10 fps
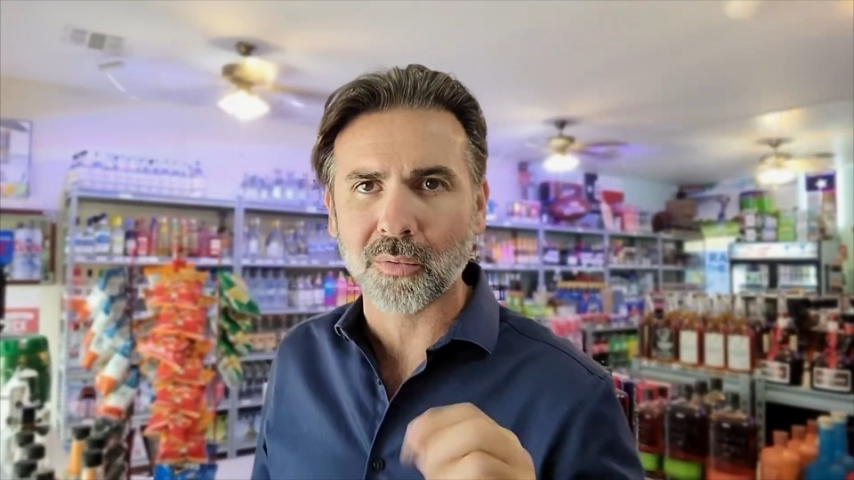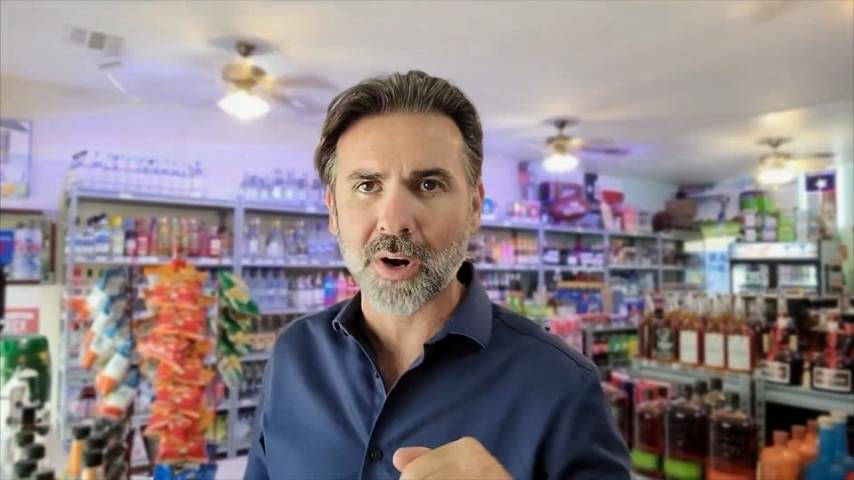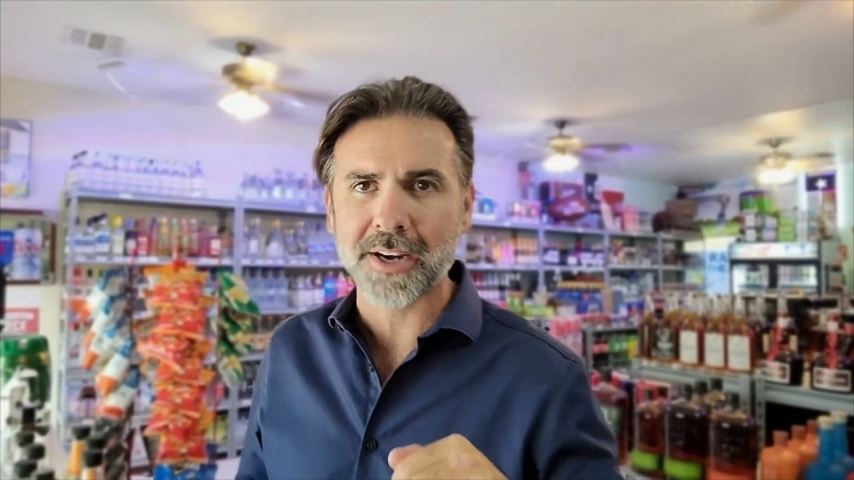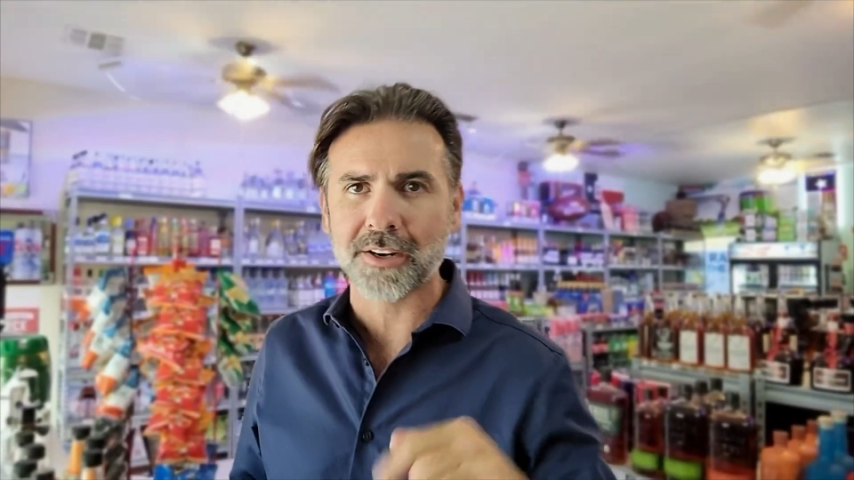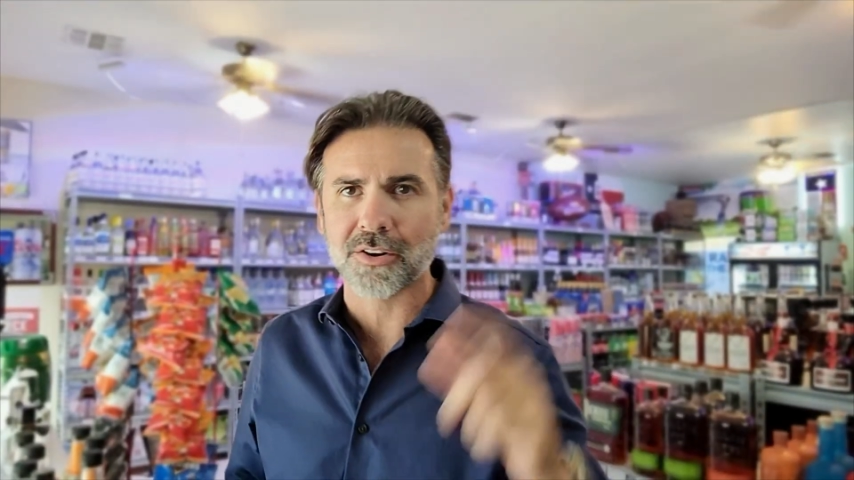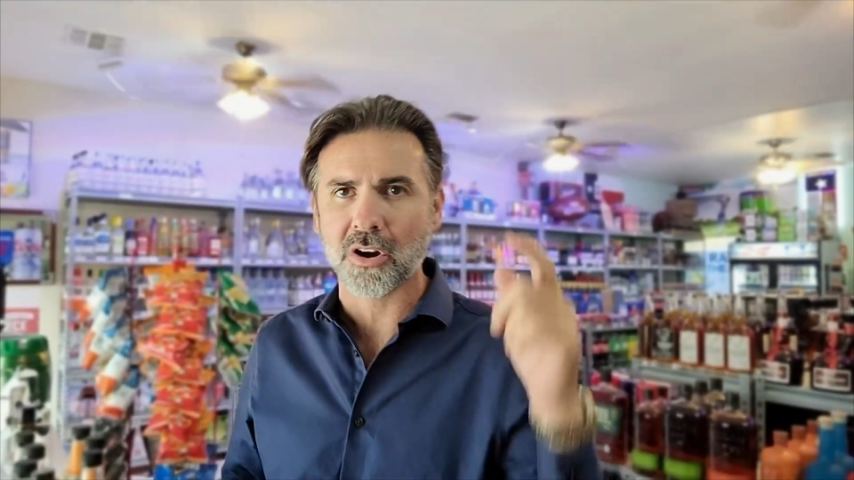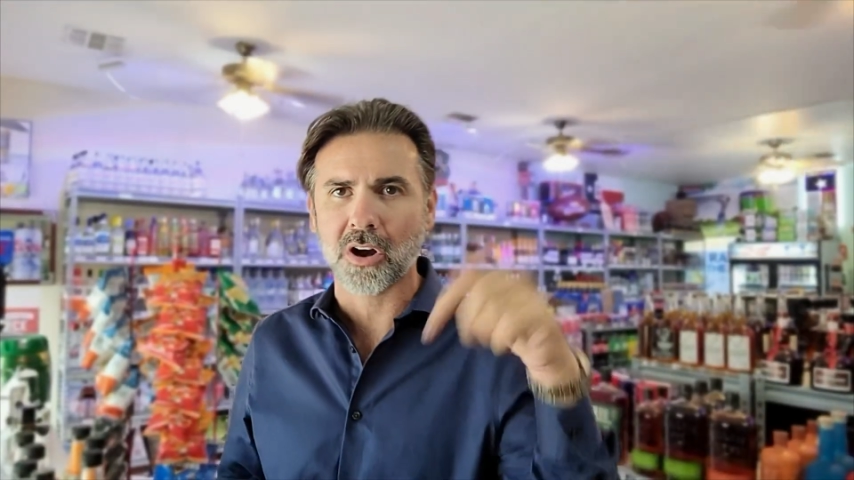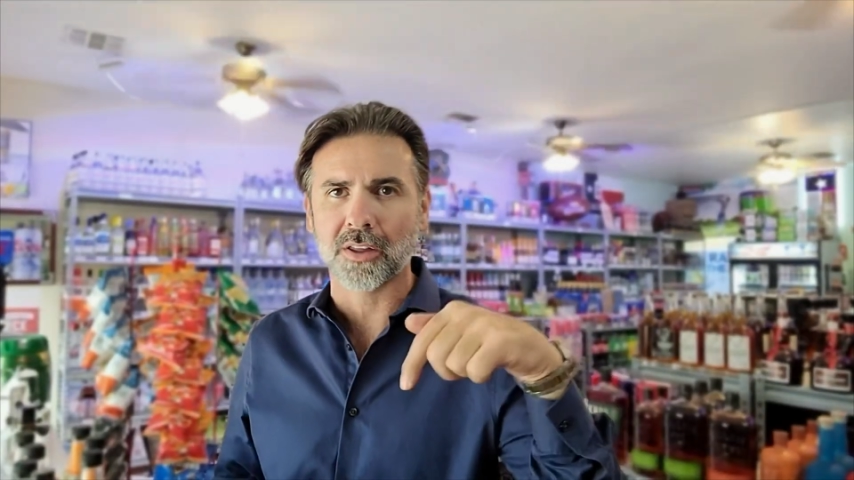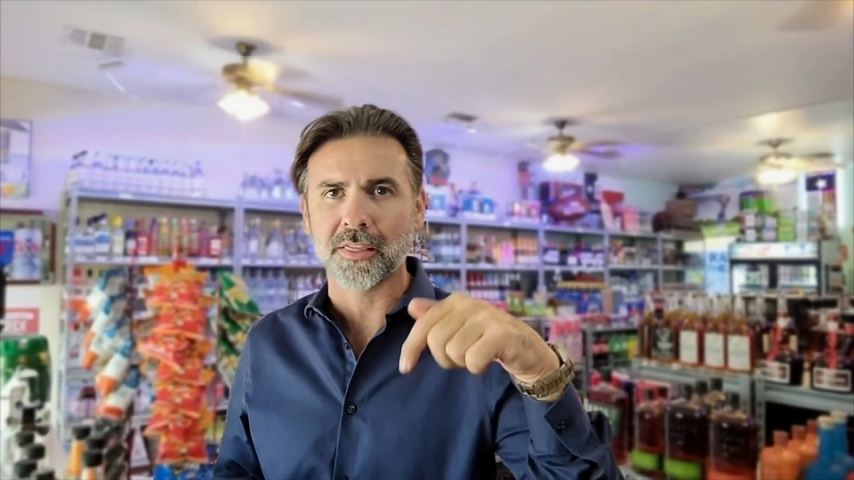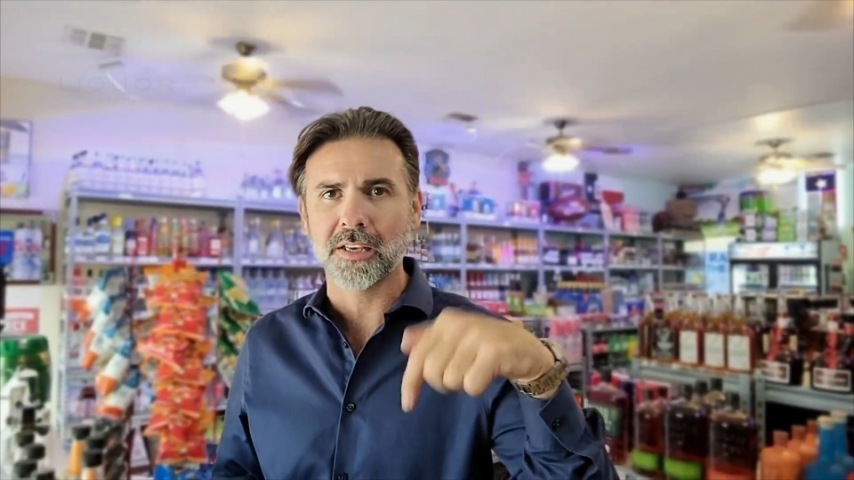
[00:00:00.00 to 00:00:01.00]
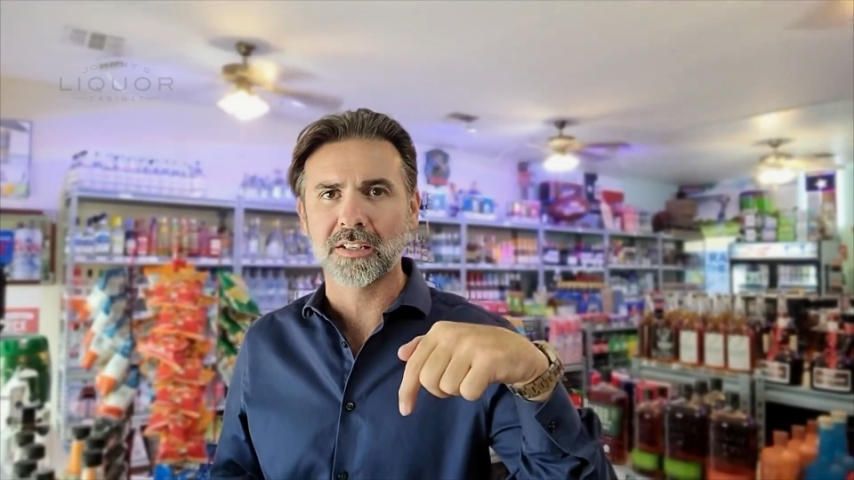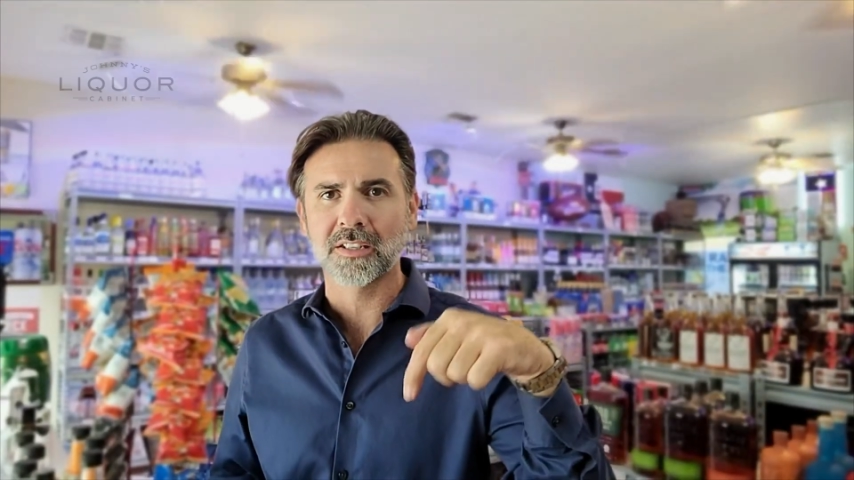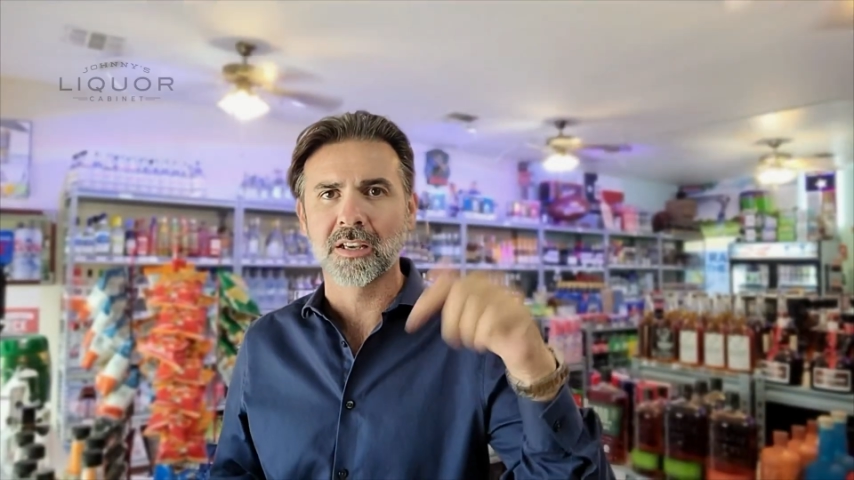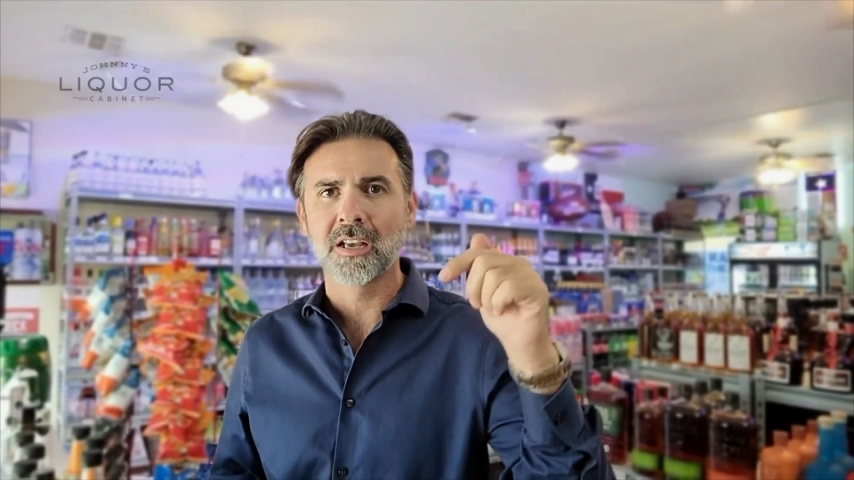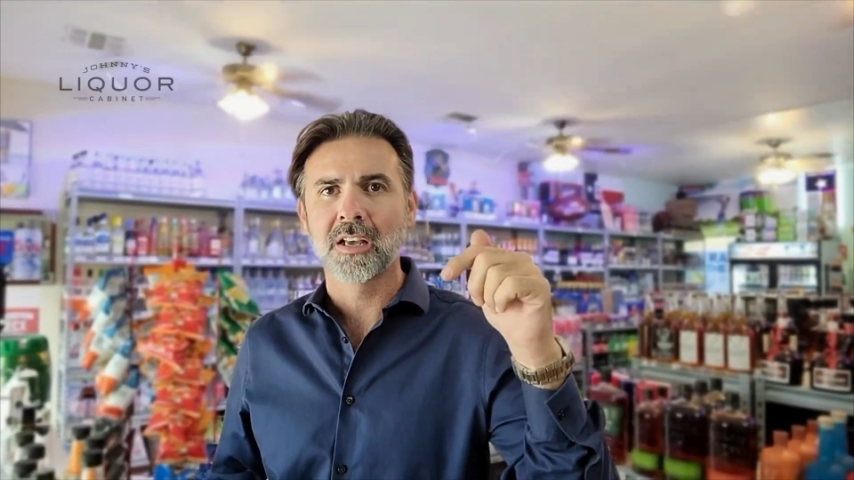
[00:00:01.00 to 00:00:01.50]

right here on this